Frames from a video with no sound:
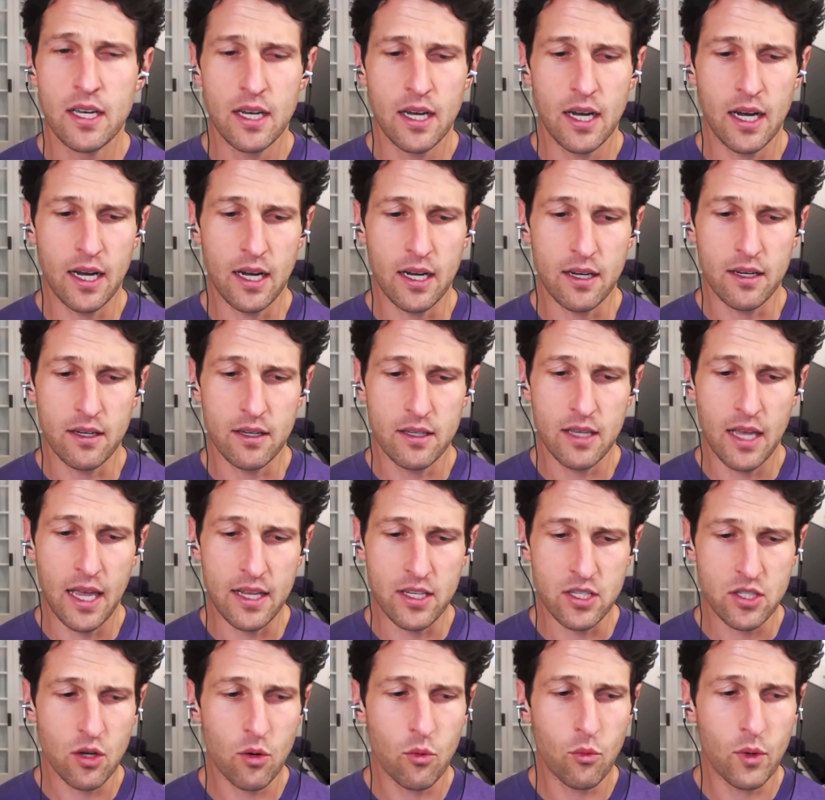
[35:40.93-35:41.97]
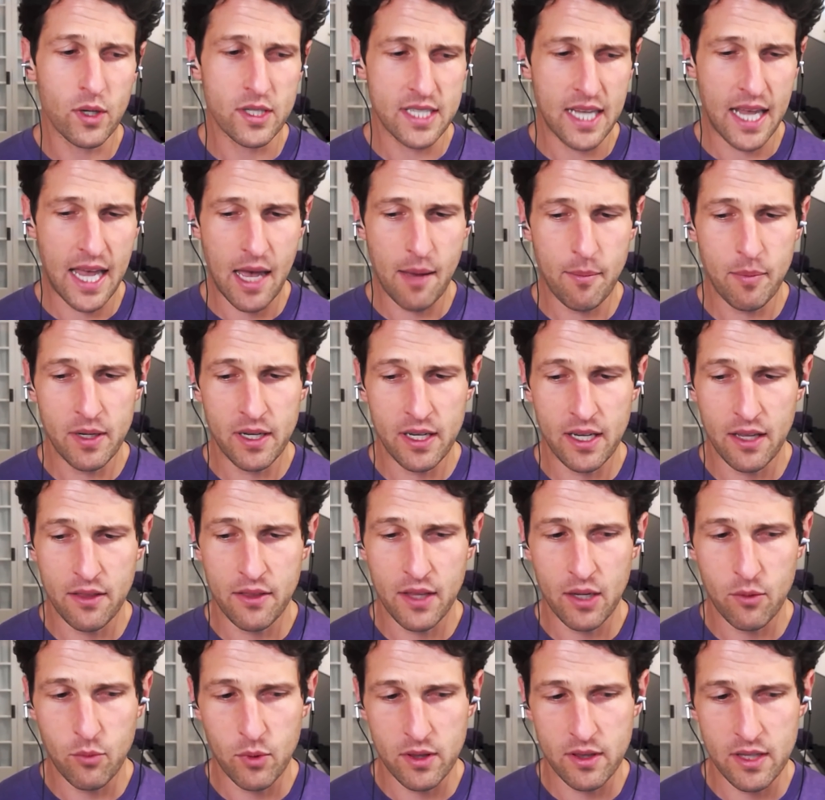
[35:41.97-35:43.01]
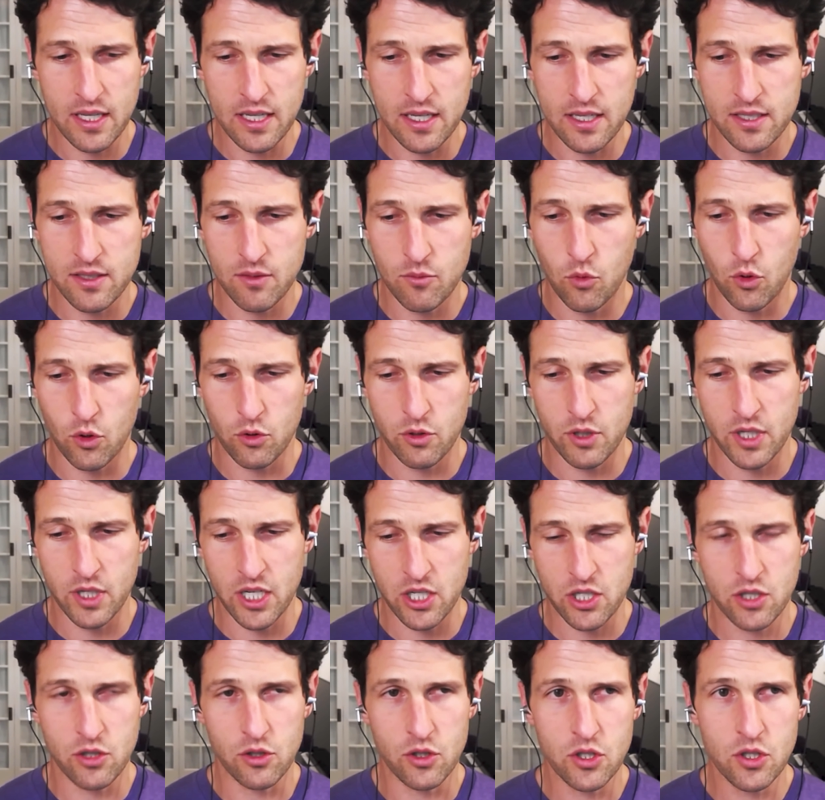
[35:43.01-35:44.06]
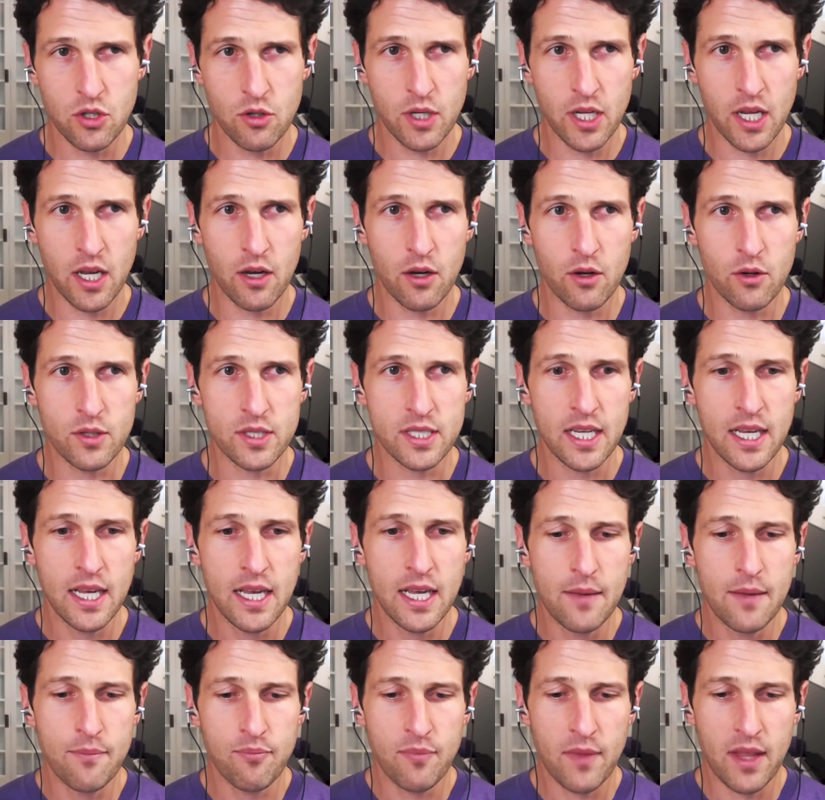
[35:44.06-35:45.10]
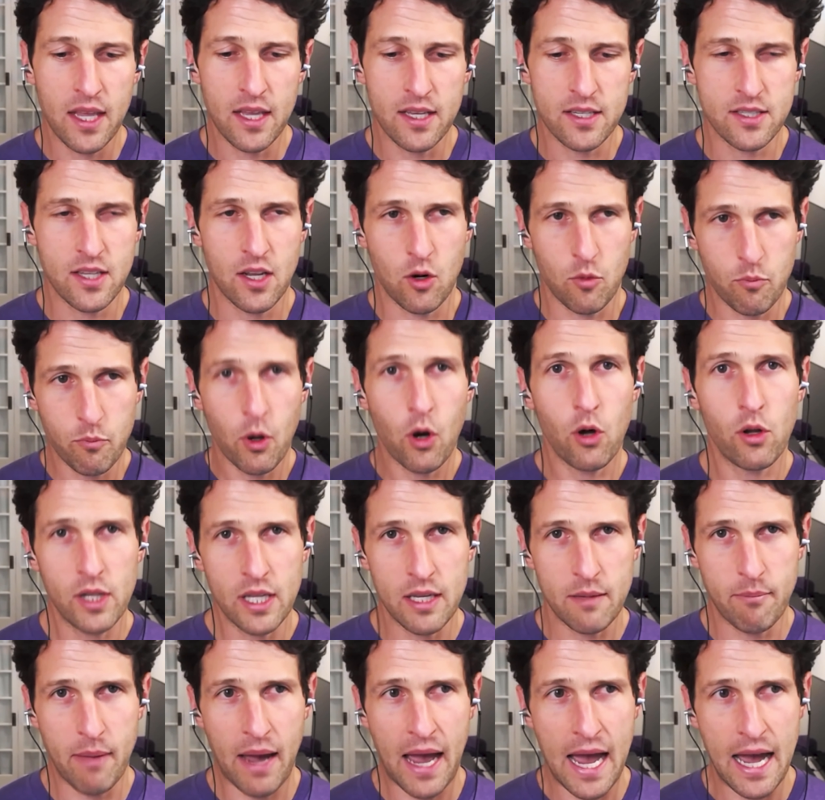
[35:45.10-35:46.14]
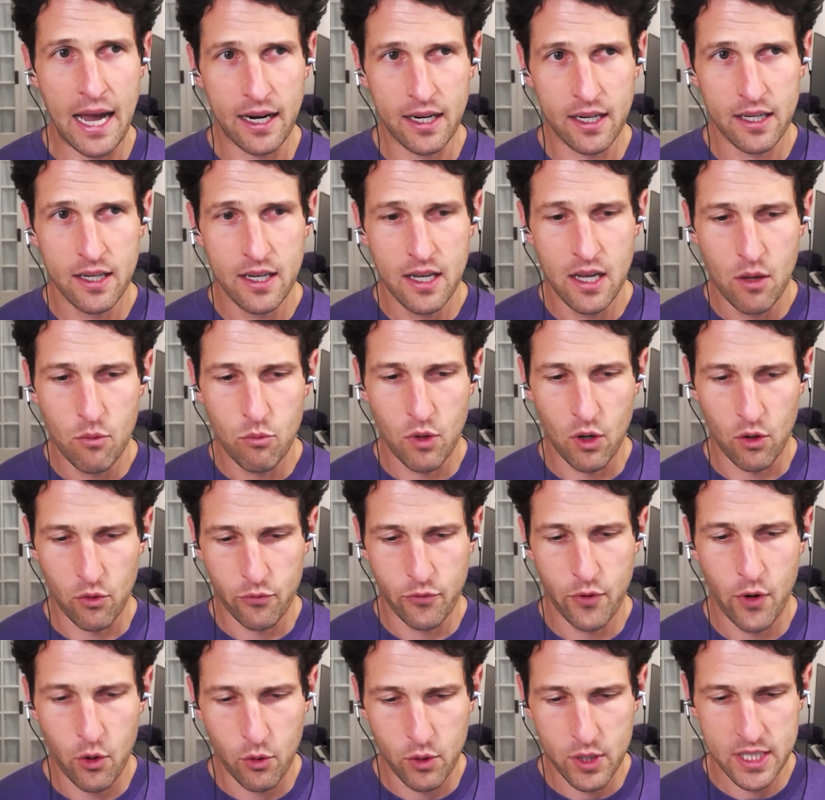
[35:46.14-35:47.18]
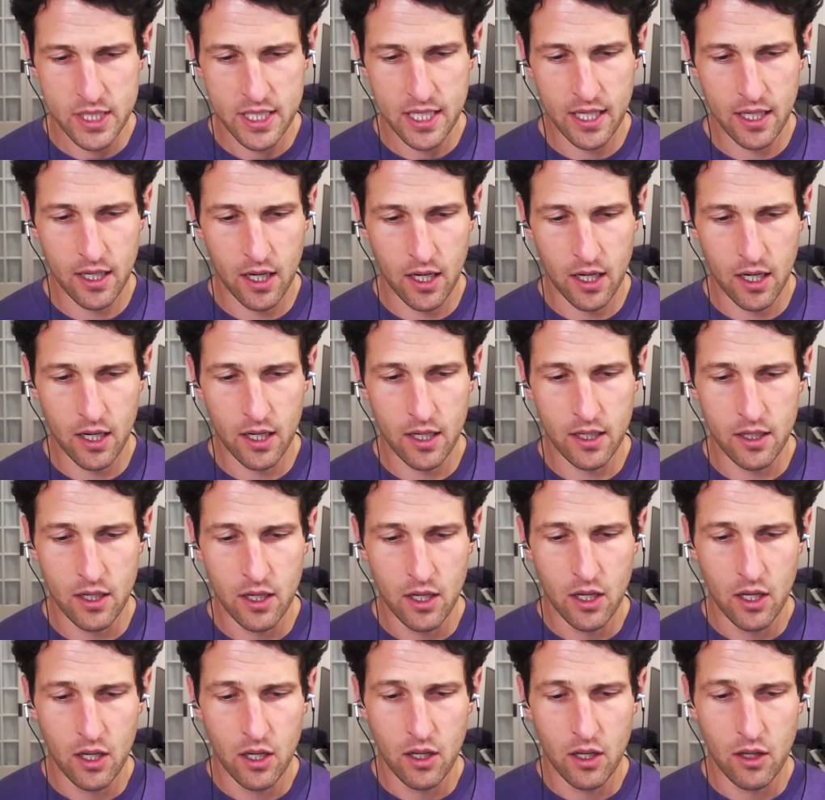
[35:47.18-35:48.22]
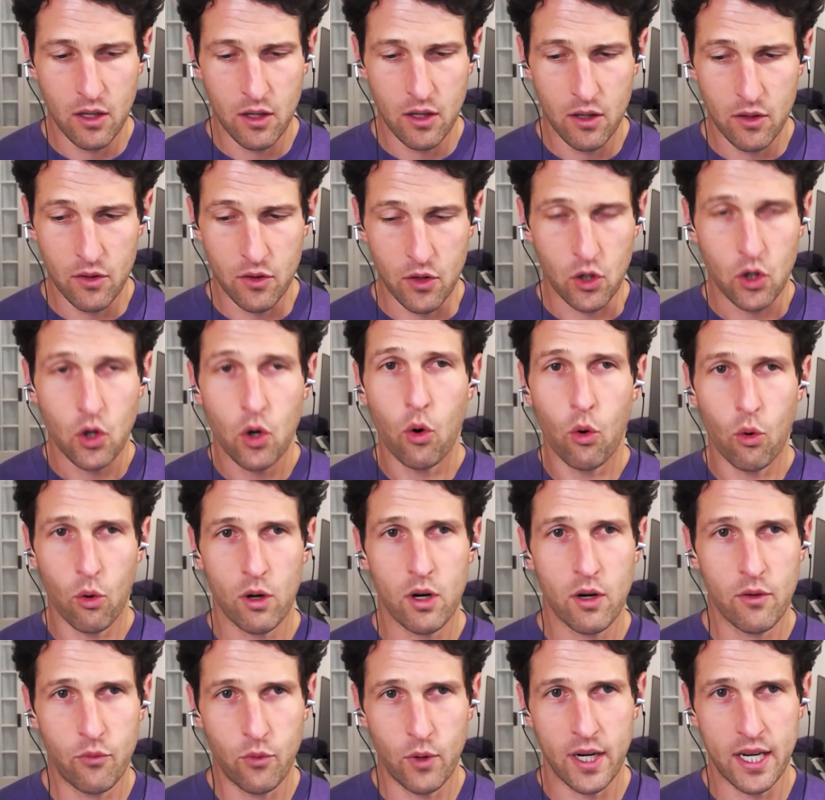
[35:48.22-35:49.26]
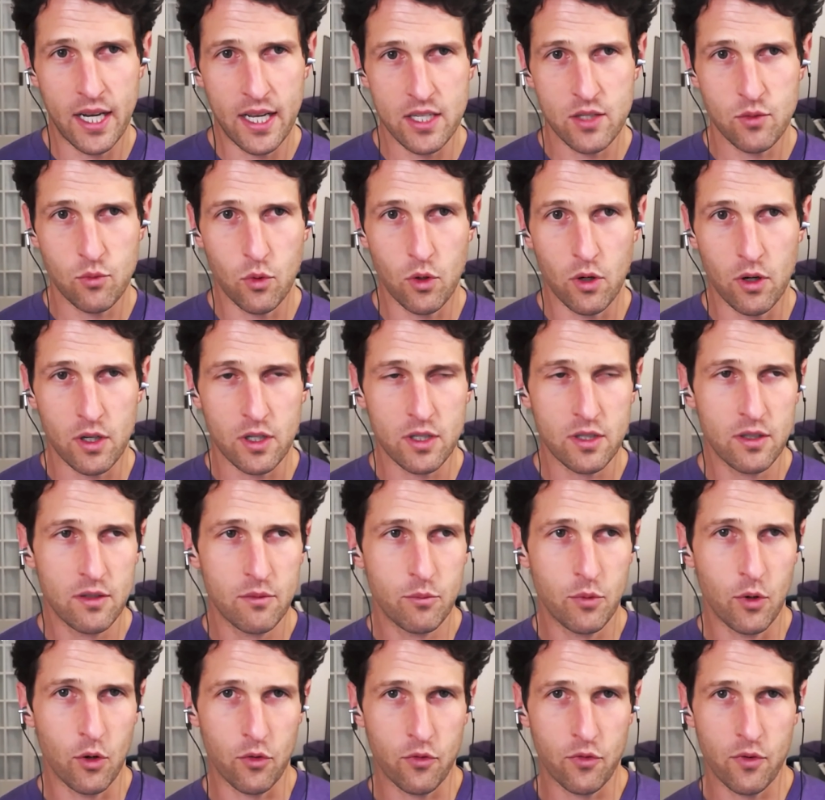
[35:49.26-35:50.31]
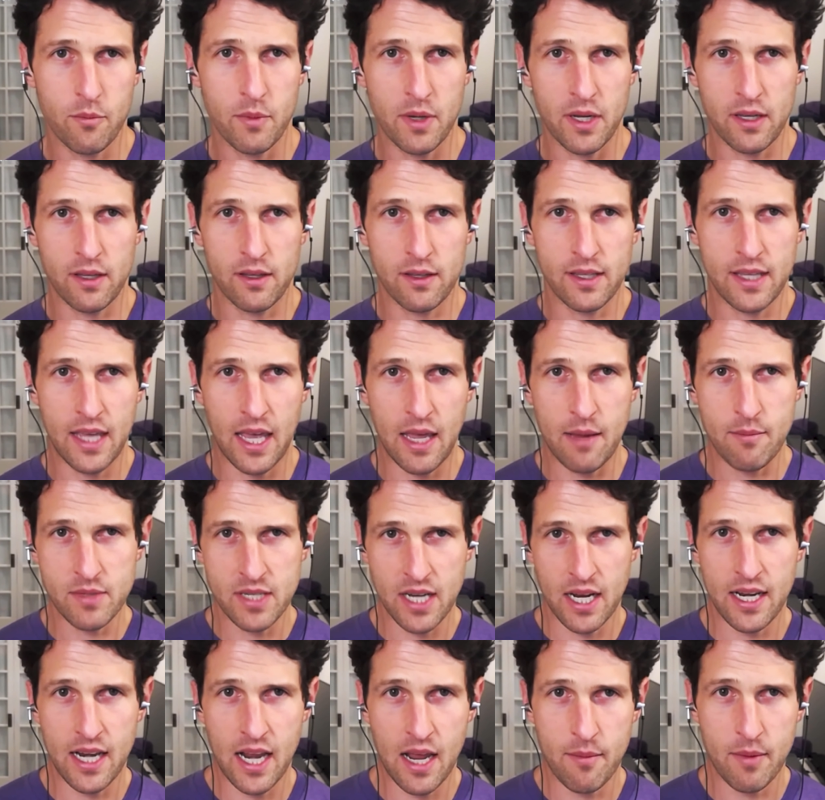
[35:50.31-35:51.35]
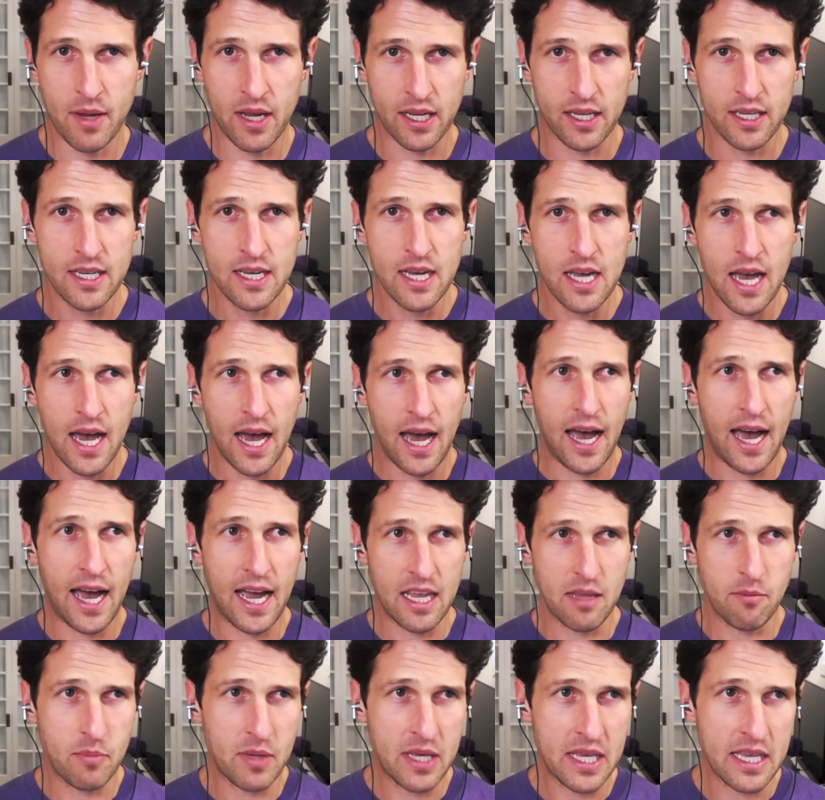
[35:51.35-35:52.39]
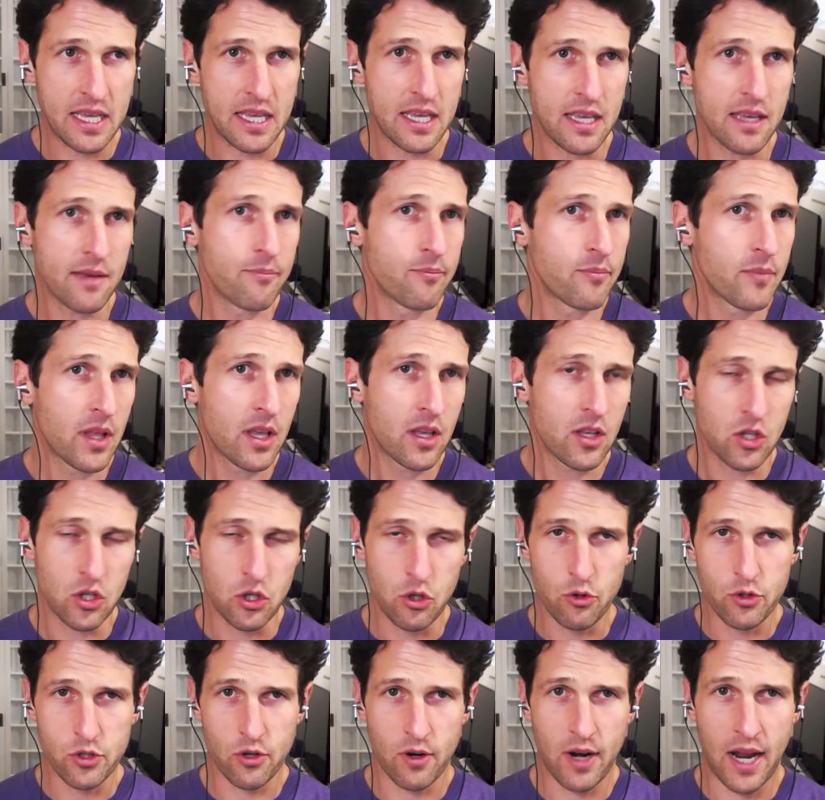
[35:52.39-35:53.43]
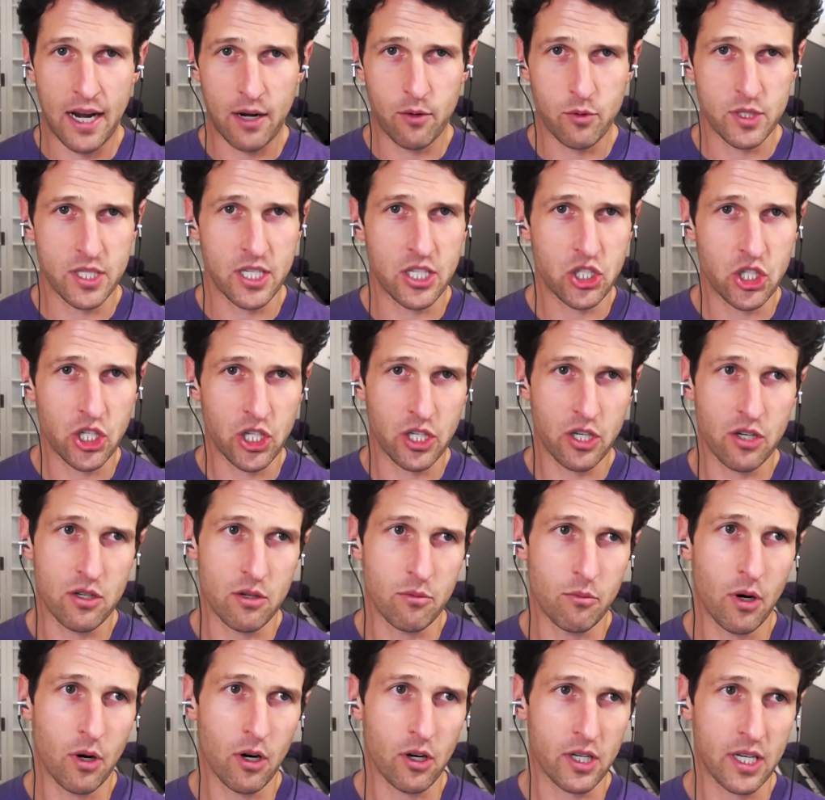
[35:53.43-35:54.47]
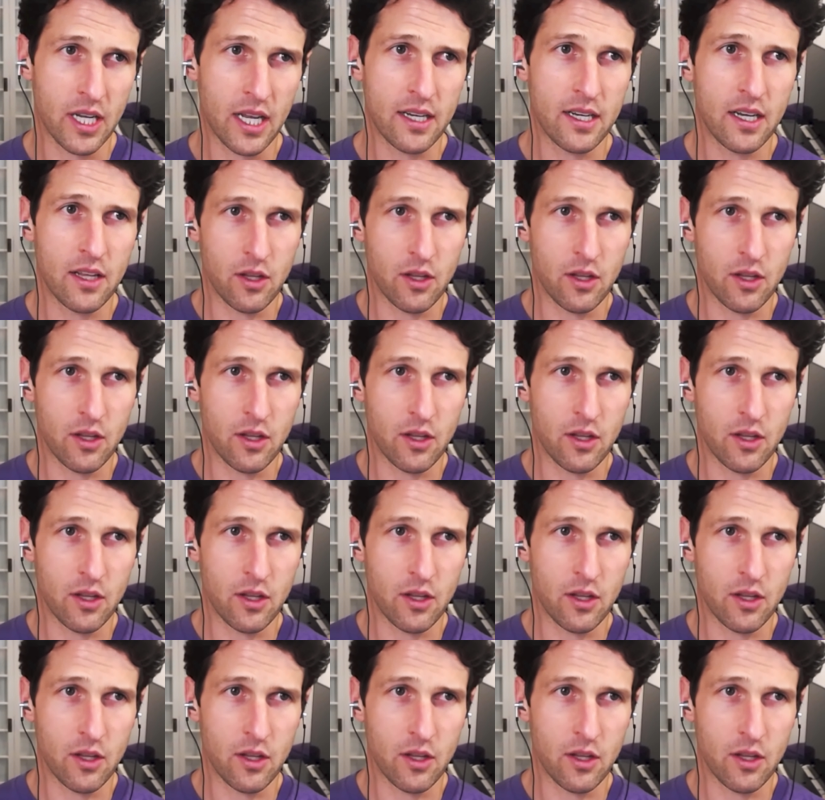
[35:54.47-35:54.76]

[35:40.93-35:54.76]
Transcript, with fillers: Uh, and so, what's happening, I think, with these more traditional studios is they're pulling back, they're focusing on the core of what has worked, both from a game dynamic, IP, user acquisition, go to market.